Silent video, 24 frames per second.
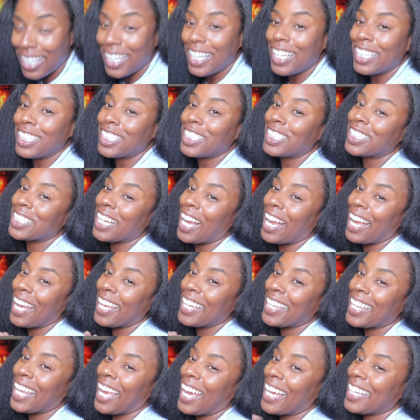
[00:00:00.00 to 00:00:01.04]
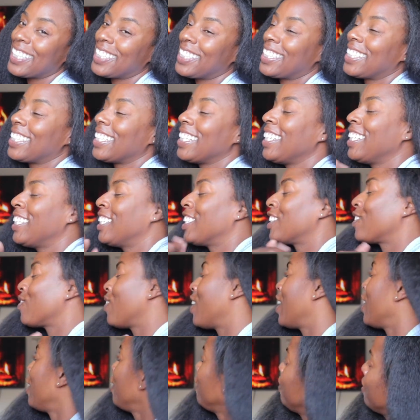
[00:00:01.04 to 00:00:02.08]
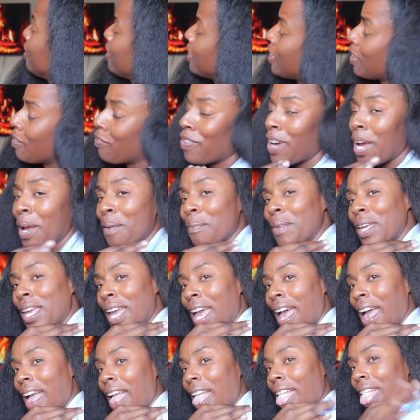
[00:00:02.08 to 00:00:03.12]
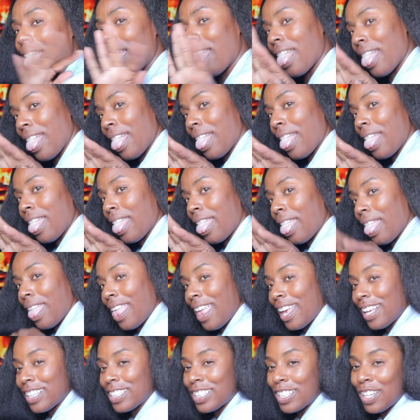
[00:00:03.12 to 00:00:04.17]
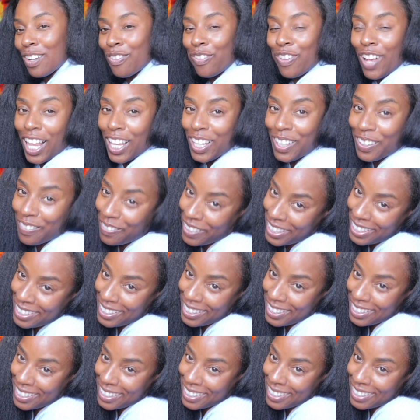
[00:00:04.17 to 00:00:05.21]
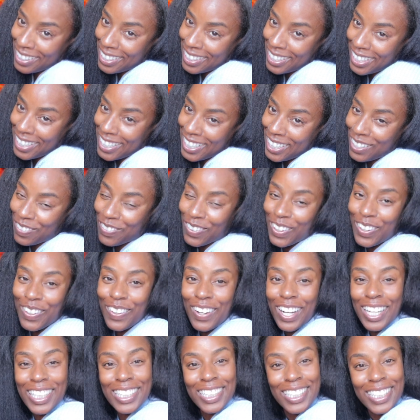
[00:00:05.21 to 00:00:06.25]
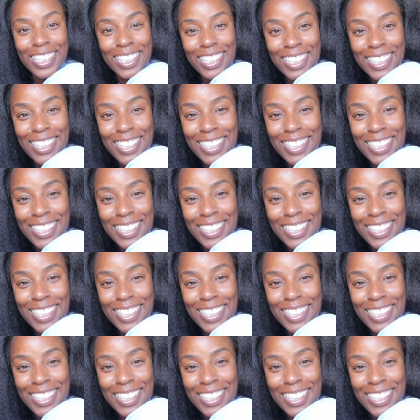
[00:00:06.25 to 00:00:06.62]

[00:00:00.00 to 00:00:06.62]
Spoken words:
Shine Like Sheen is where you can find me at. So follow me and keep on watching.